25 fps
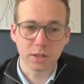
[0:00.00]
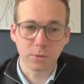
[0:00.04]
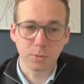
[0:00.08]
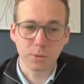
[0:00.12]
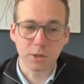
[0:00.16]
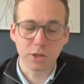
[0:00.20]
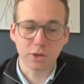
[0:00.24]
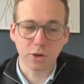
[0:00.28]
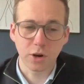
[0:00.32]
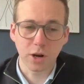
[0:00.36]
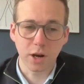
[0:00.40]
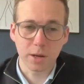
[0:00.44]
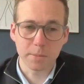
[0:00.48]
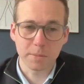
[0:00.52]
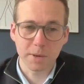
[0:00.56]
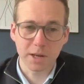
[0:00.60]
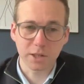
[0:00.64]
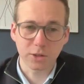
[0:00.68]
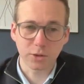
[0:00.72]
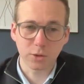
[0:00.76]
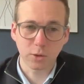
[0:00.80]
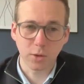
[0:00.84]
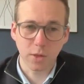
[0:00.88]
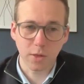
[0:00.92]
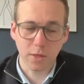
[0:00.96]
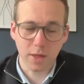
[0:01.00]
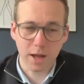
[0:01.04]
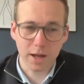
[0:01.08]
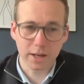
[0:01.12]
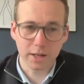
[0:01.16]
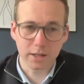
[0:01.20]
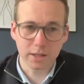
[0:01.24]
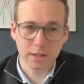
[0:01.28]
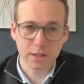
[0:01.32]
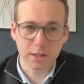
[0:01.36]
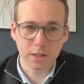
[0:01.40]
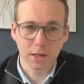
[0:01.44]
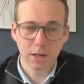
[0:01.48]
So we try and make sure that that
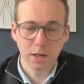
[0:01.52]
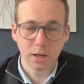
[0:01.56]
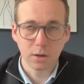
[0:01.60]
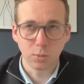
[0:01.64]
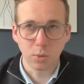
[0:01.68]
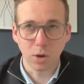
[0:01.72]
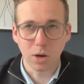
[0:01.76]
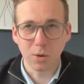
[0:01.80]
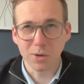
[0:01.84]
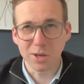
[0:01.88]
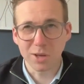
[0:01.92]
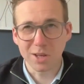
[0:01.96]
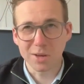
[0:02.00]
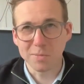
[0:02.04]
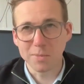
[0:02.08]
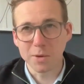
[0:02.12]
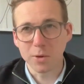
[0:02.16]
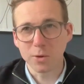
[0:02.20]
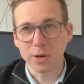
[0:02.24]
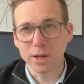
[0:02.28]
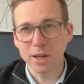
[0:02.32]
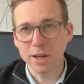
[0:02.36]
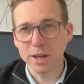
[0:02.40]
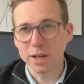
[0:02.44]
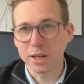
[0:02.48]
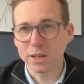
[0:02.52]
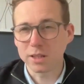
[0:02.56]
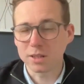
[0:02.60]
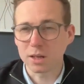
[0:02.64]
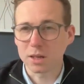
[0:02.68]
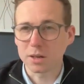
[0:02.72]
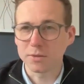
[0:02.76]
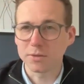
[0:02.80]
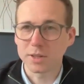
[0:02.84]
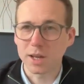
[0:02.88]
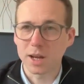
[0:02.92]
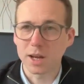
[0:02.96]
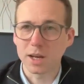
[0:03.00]
is where we can build it in. It's
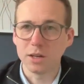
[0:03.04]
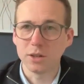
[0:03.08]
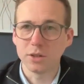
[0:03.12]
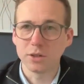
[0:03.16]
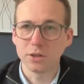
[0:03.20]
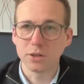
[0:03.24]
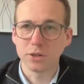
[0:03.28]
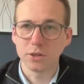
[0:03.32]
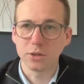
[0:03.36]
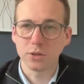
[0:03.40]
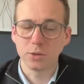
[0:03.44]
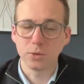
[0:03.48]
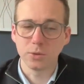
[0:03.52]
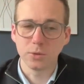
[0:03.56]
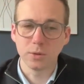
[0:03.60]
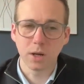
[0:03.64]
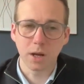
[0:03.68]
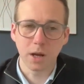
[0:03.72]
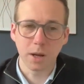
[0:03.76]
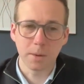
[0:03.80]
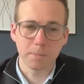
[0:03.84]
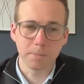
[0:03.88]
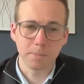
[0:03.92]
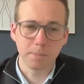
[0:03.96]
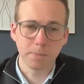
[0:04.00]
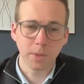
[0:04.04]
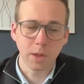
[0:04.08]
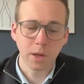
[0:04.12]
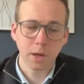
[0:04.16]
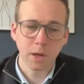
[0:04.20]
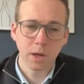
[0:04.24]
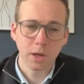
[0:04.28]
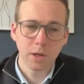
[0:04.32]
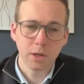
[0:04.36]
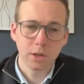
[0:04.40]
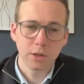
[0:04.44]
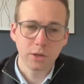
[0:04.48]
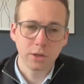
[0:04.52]
kind of tailored to
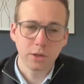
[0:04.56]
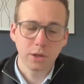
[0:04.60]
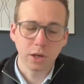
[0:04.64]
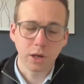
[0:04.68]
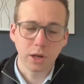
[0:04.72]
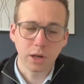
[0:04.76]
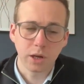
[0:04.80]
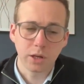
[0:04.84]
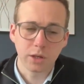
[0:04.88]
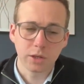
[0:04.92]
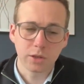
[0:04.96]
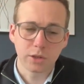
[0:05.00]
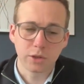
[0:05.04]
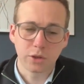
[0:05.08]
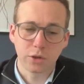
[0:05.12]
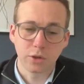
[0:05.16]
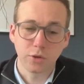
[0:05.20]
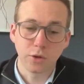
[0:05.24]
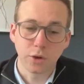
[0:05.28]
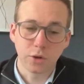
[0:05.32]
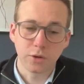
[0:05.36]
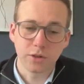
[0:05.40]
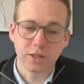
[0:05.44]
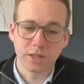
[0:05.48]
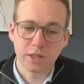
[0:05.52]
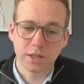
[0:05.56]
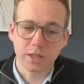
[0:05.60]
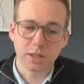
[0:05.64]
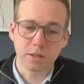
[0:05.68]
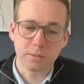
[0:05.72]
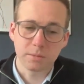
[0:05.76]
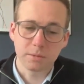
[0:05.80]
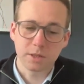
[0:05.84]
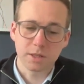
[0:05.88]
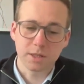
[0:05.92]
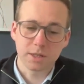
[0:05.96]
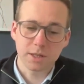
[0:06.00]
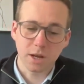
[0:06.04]
those
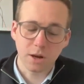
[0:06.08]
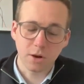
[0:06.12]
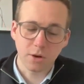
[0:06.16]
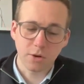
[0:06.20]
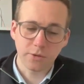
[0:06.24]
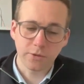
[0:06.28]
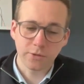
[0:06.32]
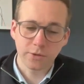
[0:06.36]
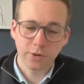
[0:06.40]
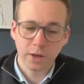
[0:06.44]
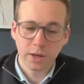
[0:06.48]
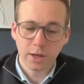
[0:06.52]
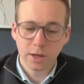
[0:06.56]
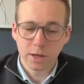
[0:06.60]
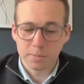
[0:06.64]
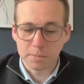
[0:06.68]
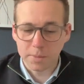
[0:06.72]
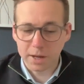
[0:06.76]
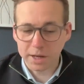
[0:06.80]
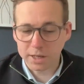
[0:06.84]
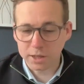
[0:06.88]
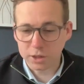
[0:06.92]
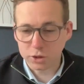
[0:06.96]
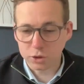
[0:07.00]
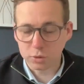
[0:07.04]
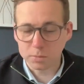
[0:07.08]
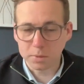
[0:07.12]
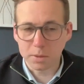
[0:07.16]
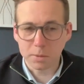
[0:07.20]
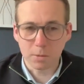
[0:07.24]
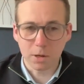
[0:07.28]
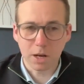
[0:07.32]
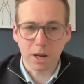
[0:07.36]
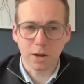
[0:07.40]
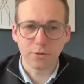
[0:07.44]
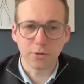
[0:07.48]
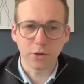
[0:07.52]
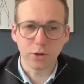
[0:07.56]
systems itself, making sure
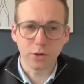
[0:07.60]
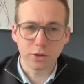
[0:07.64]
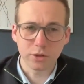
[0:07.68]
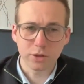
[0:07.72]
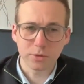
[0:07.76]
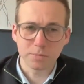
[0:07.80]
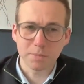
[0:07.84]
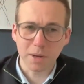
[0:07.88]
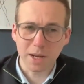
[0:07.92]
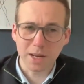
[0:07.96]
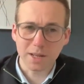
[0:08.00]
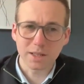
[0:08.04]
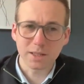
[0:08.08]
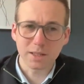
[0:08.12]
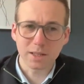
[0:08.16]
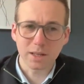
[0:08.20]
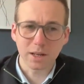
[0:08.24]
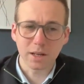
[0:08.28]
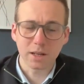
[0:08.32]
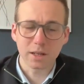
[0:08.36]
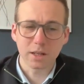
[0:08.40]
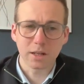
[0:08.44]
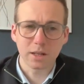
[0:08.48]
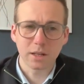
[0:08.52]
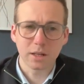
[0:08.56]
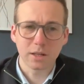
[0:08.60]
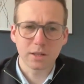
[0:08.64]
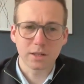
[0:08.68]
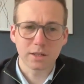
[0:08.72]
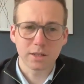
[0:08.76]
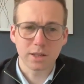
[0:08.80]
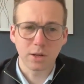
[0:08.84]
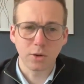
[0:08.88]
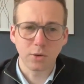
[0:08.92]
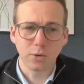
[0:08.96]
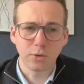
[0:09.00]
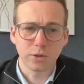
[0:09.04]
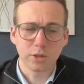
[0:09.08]
people have those basic
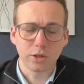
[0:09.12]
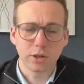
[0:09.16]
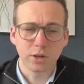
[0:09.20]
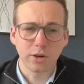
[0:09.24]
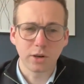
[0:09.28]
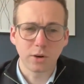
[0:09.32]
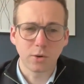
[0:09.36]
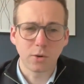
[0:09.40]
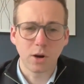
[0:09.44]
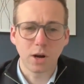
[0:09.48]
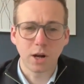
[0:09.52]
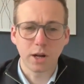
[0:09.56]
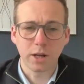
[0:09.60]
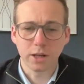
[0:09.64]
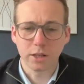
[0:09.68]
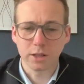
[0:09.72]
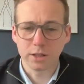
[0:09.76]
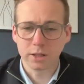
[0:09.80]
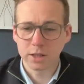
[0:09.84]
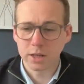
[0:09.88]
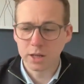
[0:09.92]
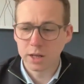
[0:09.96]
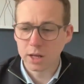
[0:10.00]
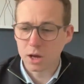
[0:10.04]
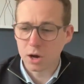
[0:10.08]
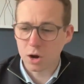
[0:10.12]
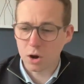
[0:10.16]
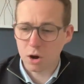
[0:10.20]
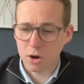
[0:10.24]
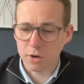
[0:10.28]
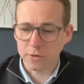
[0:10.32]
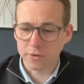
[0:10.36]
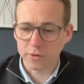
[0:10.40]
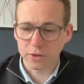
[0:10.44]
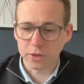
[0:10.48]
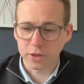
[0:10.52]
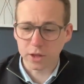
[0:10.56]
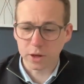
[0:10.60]
skills that are required.
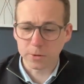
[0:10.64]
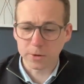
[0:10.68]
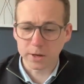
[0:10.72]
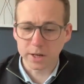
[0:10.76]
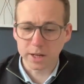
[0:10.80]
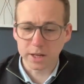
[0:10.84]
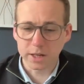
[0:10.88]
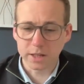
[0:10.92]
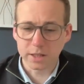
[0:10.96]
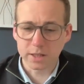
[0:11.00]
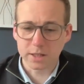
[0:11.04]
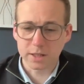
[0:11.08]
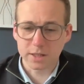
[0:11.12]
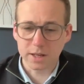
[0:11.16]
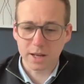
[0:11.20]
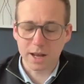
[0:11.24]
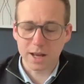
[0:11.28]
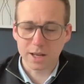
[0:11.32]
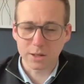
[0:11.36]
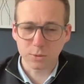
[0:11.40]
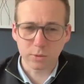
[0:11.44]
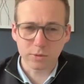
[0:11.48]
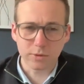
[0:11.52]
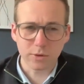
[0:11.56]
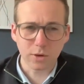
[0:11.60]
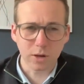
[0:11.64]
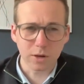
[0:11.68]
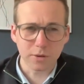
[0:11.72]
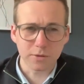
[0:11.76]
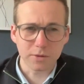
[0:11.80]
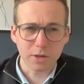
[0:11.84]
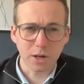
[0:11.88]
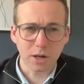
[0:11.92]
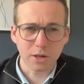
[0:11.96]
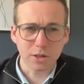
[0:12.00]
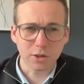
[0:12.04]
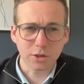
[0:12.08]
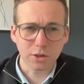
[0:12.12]
Often, though, it is, as we've kind
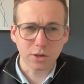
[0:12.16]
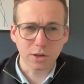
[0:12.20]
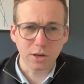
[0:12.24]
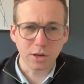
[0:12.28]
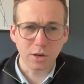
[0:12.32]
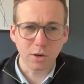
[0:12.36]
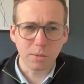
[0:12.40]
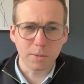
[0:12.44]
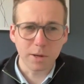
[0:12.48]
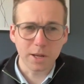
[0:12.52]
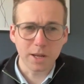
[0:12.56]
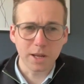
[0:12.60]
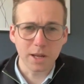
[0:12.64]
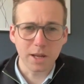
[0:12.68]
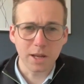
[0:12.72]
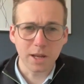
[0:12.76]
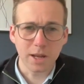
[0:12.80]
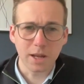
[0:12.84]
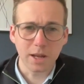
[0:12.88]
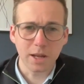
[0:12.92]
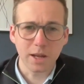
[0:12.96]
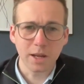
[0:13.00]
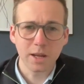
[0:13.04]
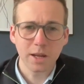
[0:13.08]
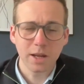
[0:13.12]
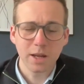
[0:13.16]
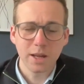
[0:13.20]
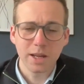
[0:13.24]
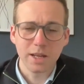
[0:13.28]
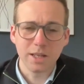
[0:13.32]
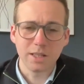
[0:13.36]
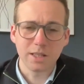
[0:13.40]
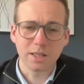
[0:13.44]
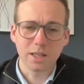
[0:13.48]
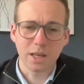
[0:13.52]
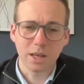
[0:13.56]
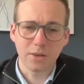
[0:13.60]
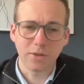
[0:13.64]
of touched on a little bit here,
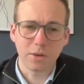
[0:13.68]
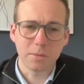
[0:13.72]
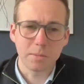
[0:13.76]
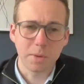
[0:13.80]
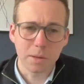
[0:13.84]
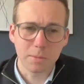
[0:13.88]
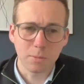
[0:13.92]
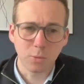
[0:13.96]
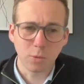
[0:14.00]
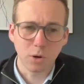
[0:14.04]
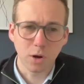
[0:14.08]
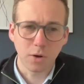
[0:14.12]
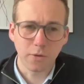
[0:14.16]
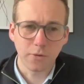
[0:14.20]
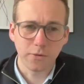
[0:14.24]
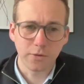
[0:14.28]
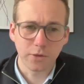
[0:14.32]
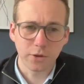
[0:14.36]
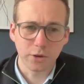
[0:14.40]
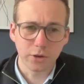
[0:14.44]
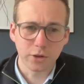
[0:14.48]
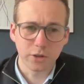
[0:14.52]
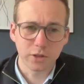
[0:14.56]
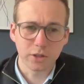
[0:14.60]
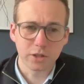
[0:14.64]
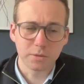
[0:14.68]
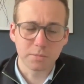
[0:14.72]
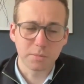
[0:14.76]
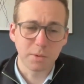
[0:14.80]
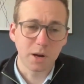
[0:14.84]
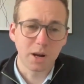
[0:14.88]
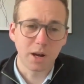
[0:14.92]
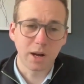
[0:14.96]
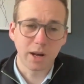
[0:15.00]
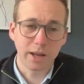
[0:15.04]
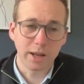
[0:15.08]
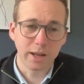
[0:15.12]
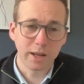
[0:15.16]
it's giving people confidence
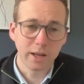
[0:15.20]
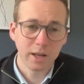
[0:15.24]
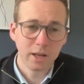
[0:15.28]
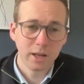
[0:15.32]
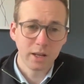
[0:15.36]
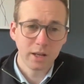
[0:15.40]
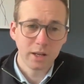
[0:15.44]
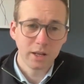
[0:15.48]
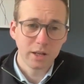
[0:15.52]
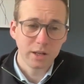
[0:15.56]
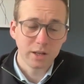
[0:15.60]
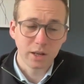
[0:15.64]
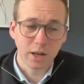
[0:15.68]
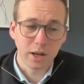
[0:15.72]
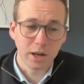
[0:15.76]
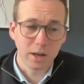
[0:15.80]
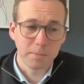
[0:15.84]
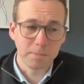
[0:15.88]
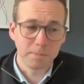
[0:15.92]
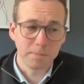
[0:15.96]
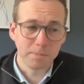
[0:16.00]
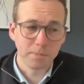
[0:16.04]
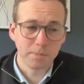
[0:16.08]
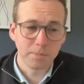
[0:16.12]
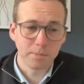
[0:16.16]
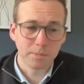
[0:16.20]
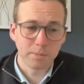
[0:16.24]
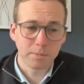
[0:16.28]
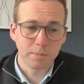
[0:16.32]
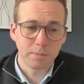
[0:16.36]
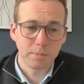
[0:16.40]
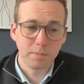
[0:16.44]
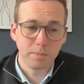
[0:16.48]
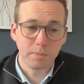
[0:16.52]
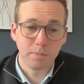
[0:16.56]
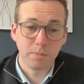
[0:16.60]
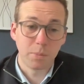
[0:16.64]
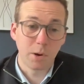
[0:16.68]
by them,
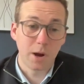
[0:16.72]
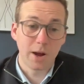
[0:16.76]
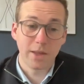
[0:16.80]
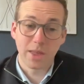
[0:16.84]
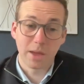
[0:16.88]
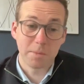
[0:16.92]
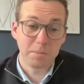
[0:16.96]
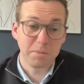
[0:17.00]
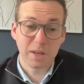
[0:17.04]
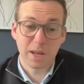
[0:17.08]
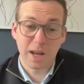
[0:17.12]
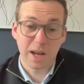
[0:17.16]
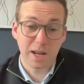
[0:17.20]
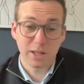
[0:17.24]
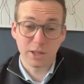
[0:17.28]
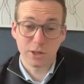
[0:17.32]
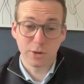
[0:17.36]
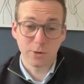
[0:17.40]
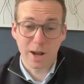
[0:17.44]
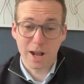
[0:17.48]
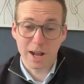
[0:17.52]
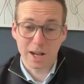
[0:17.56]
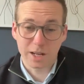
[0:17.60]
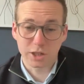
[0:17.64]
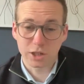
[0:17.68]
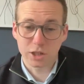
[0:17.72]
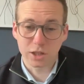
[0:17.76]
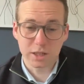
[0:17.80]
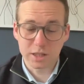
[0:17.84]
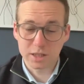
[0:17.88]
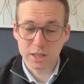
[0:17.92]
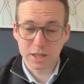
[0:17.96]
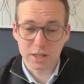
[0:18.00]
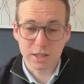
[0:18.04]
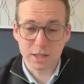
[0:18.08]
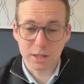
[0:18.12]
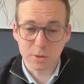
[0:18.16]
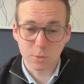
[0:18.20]
actually
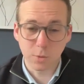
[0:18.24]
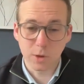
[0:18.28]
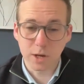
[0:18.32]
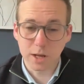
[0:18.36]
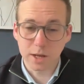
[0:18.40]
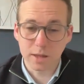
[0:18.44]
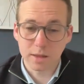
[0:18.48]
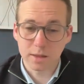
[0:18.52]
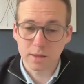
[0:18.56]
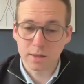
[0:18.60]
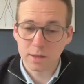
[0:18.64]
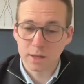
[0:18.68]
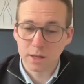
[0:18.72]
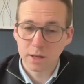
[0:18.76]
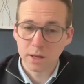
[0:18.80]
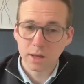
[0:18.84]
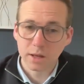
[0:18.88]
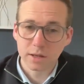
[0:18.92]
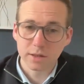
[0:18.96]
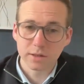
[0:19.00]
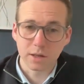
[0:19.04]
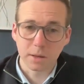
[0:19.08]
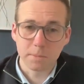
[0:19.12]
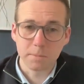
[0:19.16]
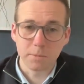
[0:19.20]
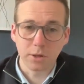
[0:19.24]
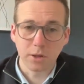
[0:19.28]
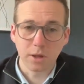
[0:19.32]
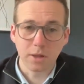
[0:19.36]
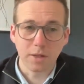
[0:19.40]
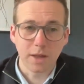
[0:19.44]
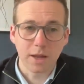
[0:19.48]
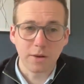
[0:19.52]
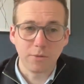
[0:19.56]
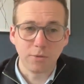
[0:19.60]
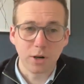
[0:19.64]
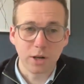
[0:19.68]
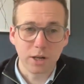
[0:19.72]
sitting with somebody
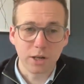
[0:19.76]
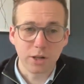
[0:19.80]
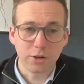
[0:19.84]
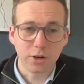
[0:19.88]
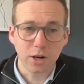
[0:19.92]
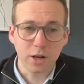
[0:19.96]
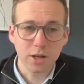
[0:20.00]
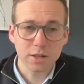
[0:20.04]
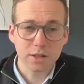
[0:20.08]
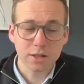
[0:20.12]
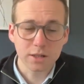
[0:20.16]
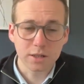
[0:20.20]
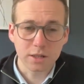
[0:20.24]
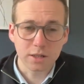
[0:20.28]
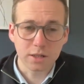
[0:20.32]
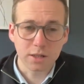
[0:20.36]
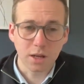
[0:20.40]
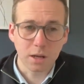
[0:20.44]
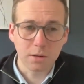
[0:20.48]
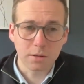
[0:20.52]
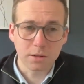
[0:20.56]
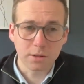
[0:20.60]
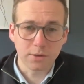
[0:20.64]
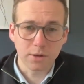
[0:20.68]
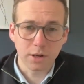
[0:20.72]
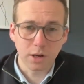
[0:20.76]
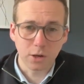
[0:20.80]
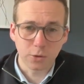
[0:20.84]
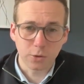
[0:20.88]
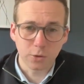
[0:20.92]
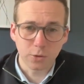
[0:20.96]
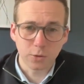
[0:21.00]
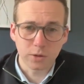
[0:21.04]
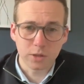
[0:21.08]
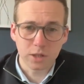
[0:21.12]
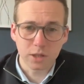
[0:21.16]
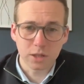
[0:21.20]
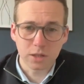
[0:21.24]
that they really trust in terms of a
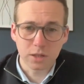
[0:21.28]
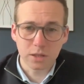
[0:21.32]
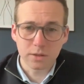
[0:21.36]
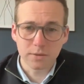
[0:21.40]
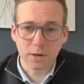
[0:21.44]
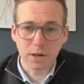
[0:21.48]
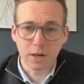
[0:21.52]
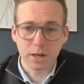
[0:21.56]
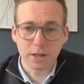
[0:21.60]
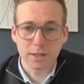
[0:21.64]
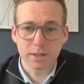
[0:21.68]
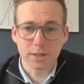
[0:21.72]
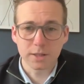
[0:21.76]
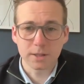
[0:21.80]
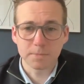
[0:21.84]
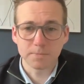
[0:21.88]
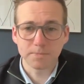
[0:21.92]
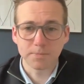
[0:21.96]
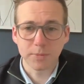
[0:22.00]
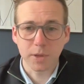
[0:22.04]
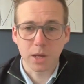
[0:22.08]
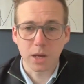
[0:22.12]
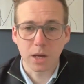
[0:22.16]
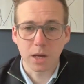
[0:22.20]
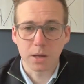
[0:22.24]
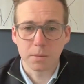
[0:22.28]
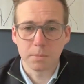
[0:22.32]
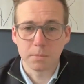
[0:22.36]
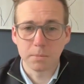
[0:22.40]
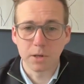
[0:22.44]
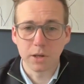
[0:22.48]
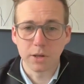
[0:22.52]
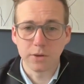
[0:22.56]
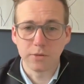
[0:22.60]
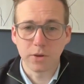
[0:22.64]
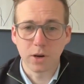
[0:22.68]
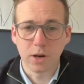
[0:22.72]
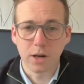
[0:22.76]
local citizen advice
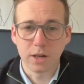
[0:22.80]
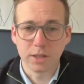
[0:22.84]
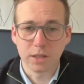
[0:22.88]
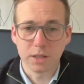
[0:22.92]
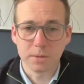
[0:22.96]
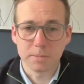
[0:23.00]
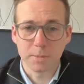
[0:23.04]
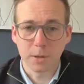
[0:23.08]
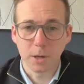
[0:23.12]
advisor.